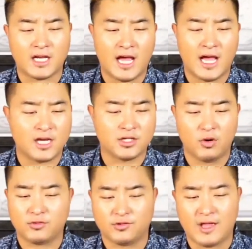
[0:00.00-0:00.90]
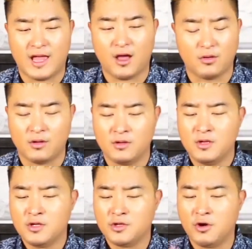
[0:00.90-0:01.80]
I actually wrote this
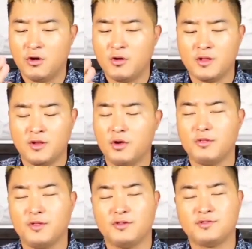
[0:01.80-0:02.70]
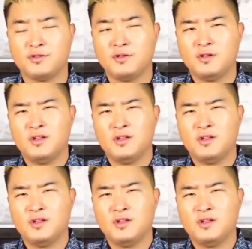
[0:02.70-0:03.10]
down. You already know this.